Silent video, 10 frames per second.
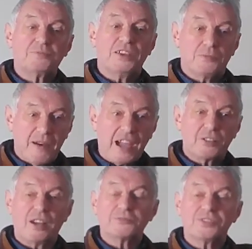I explained the
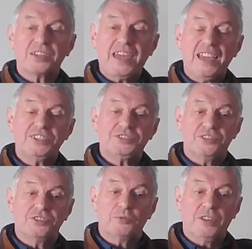background to the
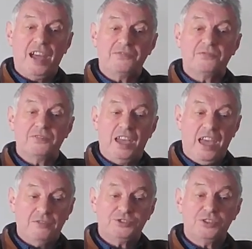case, and that we have,
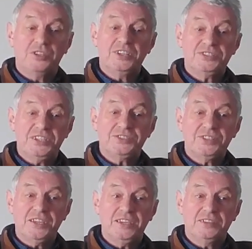certainly
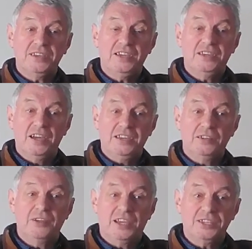since the
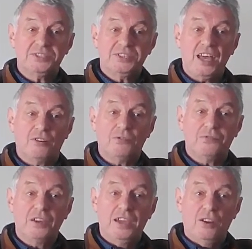hearing
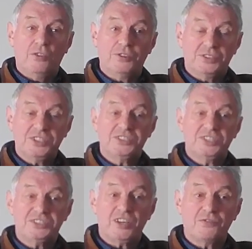itself, or the
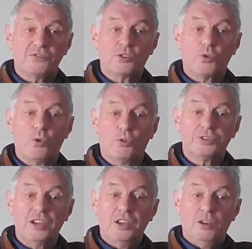decision itself of the
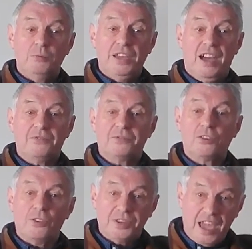court, we
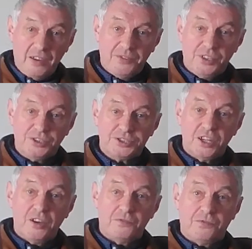have got the
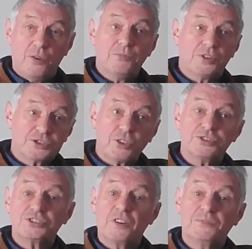evidence from the
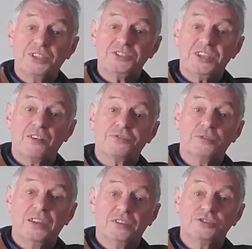Scottish Government
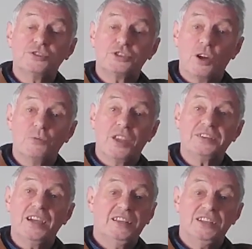itself to show
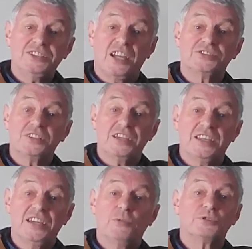that elish
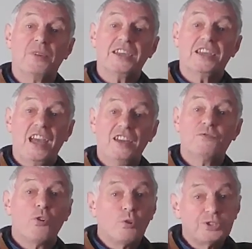Angiolini was making
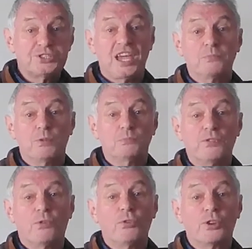a false
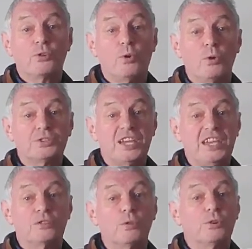statement before the
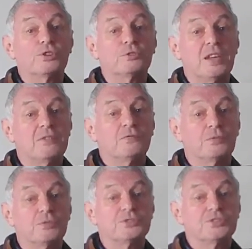court in order to
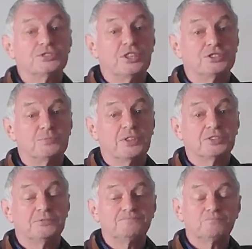influence the
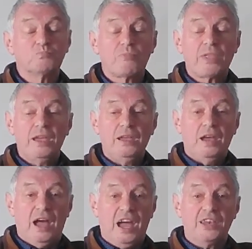judgment.
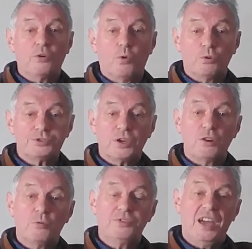And
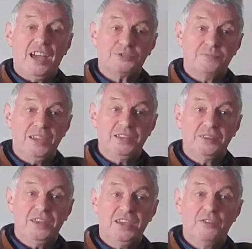also there has
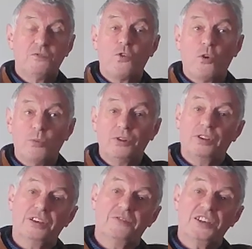been the
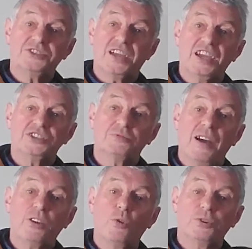formal
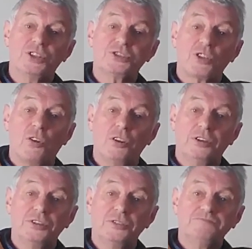investigation by Audit
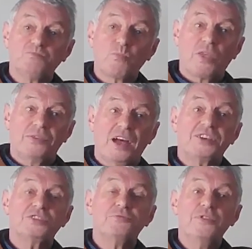Scotland
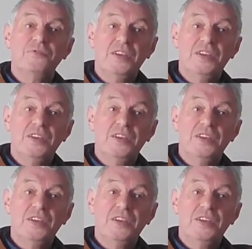that has